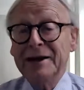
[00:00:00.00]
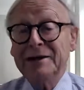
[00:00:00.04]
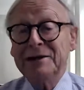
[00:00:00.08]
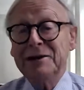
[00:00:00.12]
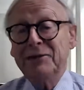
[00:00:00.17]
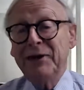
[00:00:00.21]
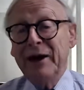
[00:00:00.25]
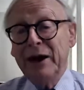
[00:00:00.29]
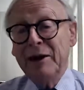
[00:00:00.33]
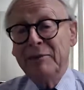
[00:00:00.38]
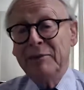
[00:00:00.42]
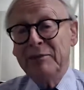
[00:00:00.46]

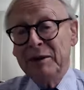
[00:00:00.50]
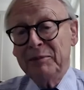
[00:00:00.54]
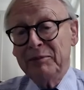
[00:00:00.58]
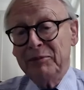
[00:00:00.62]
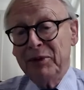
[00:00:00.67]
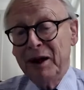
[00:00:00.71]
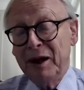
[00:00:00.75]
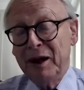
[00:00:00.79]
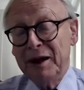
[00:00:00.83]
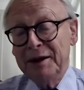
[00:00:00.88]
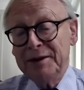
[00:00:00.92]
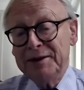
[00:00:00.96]
development
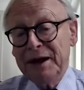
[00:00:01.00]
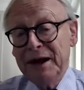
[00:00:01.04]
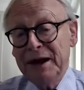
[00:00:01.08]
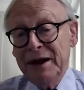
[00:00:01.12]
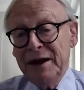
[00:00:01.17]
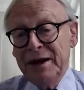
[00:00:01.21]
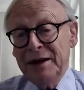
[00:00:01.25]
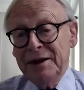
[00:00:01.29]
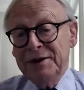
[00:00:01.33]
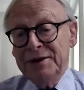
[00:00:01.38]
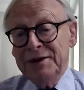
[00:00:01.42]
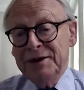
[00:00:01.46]
price.
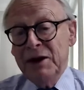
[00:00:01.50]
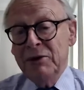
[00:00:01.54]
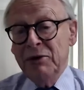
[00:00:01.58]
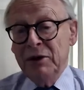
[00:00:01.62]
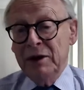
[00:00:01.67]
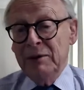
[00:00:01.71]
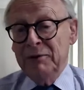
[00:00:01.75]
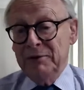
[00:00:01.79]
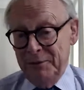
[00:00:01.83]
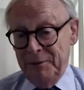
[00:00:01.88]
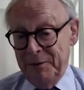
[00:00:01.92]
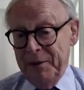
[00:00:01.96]
So
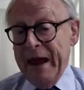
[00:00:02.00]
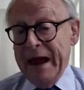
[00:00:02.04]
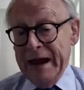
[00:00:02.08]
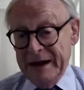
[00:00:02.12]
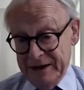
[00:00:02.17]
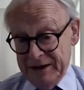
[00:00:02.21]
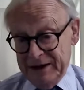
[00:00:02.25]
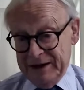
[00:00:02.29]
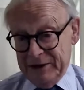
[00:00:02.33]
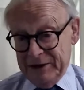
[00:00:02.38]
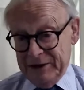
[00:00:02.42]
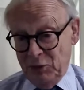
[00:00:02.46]

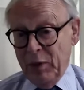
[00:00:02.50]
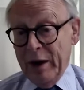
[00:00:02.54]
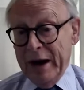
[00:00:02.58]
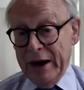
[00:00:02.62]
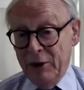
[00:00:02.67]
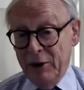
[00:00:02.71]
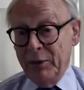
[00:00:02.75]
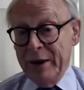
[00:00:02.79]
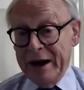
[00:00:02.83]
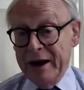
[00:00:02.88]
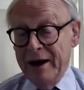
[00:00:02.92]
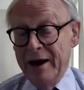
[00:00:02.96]
that's
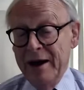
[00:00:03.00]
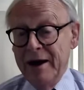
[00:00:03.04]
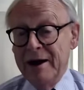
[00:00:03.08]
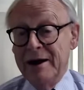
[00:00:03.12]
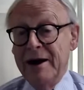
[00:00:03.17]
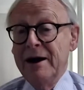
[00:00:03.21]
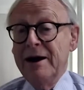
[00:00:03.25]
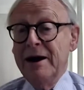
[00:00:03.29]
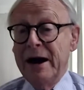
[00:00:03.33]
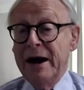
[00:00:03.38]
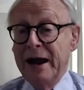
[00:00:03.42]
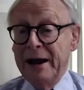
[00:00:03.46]
where we
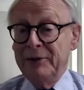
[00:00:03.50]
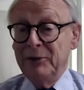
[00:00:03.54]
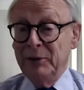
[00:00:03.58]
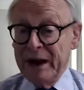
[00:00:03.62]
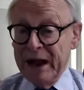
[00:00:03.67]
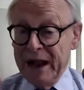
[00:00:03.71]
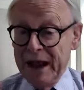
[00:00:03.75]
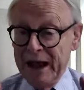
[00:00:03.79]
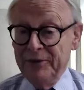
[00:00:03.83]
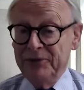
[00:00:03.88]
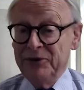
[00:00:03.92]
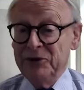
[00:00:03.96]
are, and
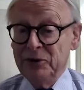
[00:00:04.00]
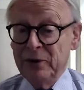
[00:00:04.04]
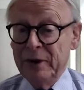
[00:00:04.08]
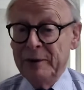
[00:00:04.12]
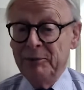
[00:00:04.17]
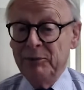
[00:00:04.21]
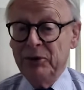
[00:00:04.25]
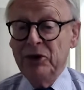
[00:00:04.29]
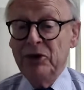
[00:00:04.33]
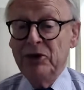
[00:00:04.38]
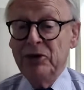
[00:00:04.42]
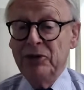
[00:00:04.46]
we have to
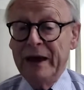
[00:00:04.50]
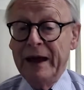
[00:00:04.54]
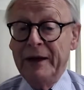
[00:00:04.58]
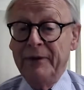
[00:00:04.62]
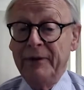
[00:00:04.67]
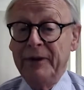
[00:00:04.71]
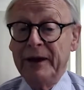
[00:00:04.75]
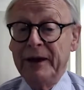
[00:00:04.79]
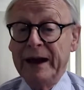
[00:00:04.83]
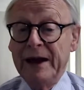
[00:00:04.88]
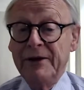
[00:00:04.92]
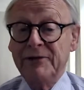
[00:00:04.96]
improve
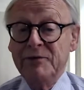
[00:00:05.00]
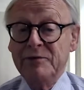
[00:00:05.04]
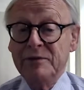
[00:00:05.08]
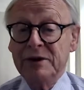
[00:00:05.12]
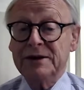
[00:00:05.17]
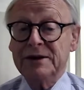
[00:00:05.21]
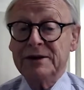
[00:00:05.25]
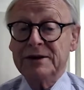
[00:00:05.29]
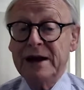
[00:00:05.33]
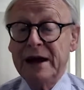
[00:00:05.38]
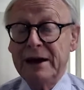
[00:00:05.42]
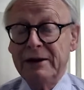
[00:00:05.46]
that. The
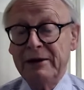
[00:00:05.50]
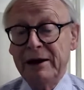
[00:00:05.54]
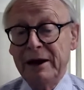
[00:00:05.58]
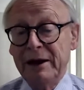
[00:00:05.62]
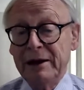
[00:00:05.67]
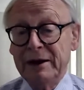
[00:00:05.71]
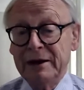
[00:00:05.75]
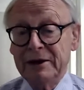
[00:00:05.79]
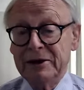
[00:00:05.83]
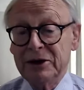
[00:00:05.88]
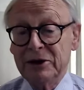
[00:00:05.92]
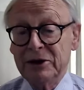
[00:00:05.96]
government's now
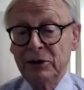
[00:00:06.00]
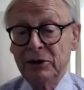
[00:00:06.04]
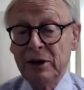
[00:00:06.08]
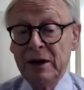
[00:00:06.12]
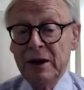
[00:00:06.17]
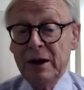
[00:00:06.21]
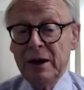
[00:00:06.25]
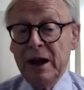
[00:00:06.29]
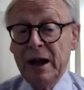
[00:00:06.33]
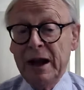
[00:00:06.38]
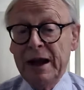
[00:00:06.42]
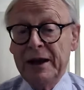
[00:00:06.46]
going to
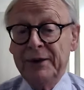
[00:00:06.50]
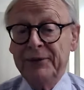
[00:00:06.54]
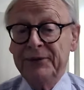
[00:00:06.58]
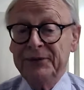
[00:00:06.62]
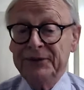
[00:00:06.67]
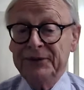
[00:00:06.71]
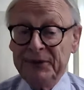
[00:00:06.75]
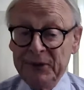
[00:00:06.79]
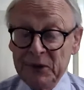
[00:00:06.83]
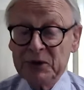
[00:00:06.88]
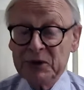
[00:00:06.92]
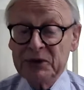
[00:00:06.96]

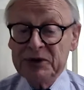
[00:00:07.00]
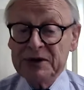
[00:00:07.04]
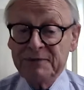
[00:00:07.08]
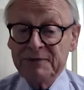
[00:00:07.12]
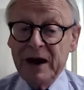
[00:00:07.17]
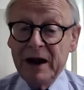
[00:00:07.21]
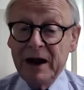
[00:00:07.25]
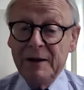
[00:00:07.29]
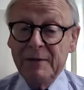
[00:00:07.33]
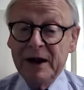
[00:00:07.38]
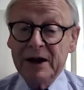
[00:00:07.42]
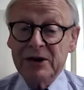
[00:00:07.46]
enforce
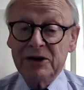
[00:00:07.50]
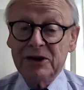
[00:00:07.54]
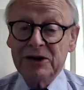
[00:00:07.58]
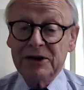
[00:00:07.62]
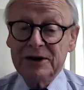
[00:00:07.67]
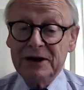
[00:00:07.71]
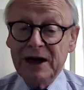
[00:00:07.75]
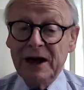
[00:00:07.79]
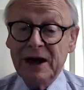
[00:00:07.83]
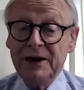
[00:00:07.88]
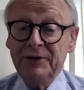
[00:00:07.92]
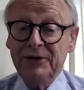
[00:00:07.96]
many much
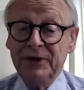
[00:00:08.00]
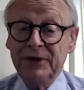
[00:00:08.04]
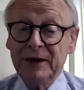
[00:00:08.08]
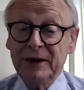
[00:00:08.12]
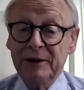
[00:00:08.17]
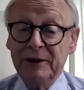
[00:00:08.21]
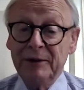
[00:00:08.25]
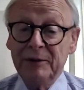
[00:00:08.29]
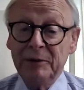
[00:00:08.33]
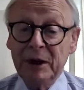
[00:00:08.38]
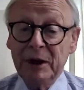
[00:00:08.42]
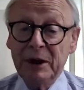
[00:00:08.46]

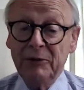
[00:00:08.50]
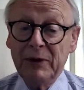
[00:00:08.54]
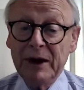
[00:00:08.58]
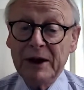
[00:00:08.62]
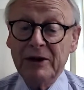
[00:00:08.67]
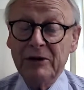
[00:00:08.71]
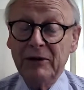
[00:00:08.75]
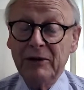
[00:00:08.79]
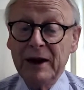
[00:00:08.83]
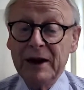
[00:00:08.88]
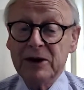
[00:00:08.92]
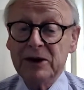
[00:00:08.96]
tougher
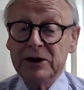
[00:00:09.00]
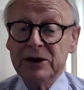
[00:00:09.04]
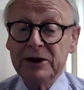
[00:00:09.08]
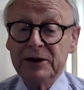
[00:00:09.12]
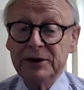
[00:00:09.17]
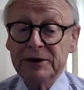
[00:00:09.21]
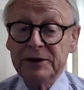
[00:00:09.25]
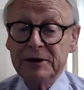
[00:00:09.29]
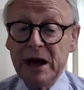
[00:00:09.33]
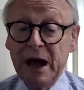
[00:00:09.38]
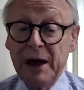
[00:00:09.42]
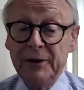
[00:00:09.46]

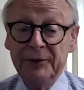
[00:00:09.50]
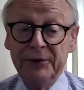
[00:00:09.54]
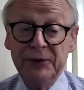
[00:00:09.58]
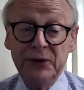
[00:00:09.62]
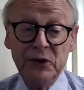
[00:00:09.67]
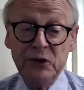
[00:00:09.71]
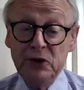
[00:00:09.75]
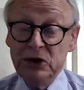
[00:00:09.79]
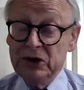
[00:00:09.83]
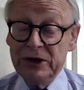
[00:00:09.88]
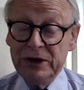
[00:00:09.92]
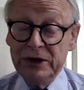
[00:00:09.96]
regulations.
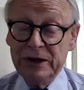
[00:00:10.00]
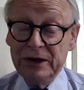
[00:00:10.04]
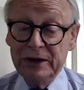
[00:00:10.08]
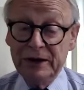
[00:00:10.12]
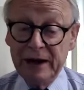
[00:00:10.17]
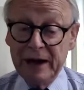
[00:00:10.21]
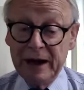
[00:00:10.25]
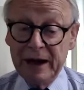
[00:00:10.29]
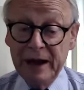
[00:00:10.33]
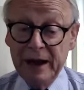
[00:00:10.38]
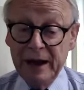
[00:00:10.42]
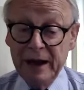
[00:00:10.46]

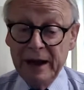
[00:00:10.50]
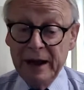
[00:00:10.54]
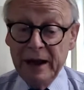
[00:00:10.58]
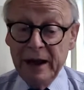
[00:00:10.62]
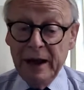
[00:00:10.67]
Unfortunately,